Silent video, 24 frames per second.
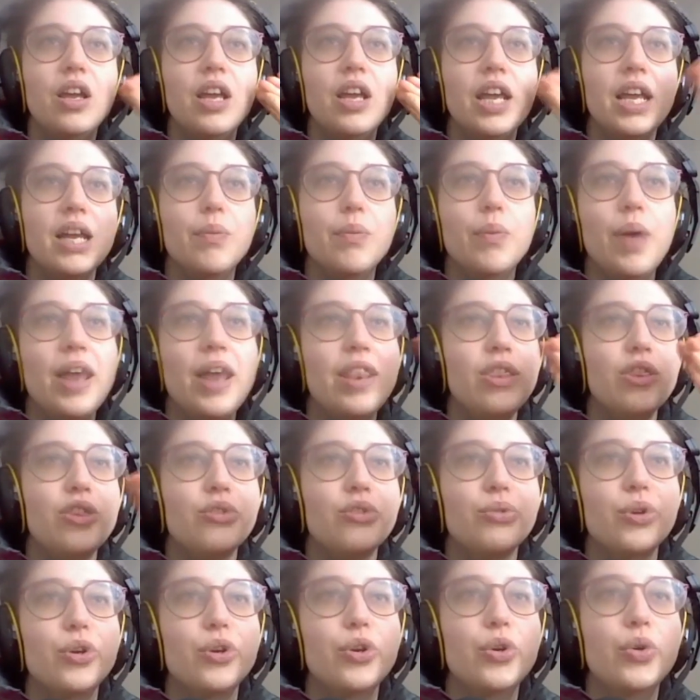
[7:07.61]
it went
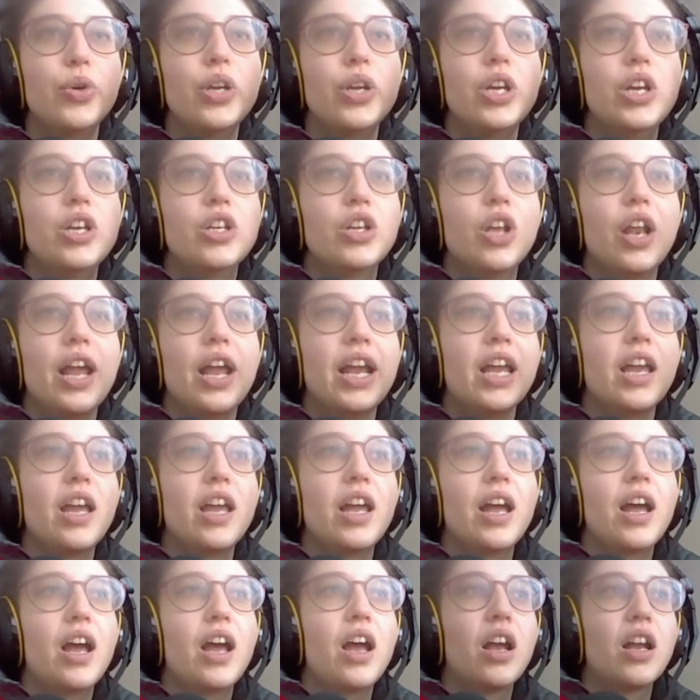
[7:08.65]
through to like
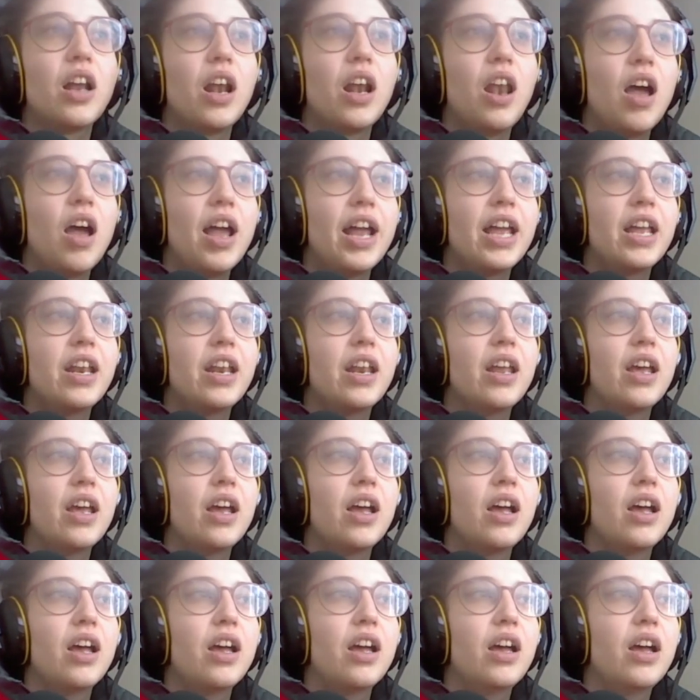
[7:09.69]
a client,
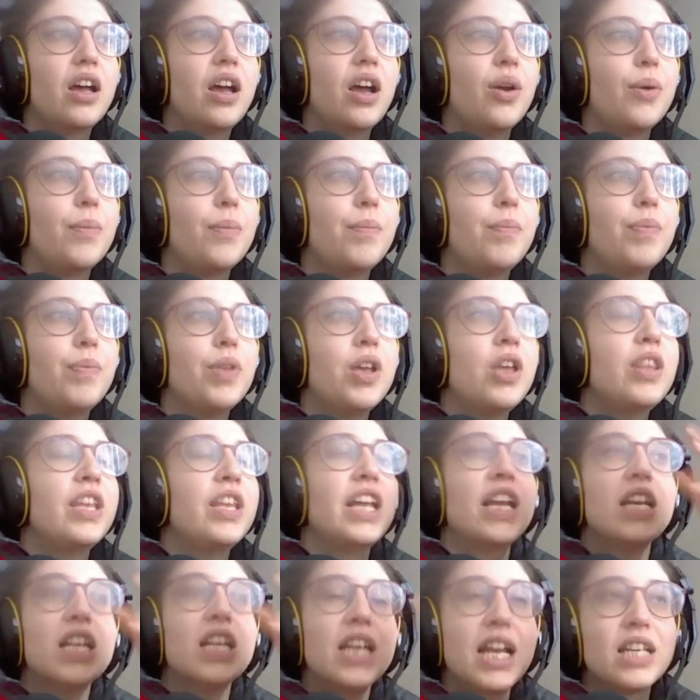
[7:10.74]
the
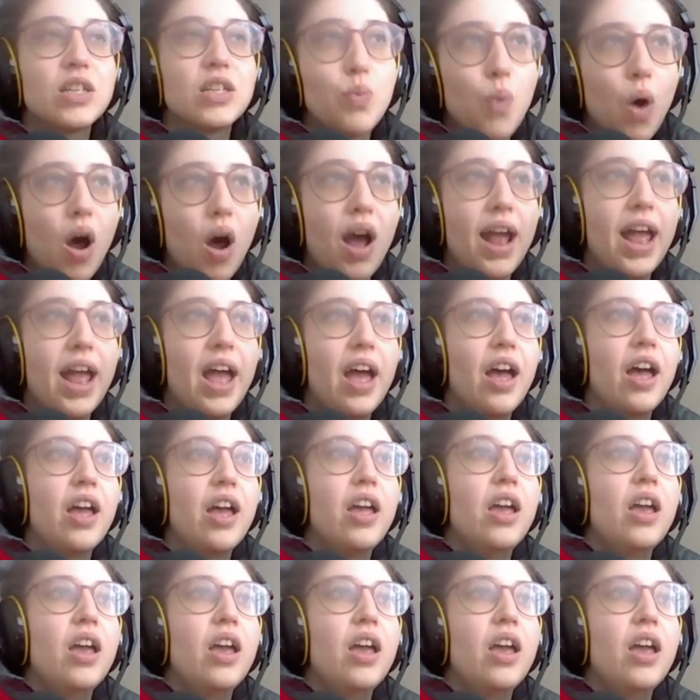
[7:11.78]
internet's a wire.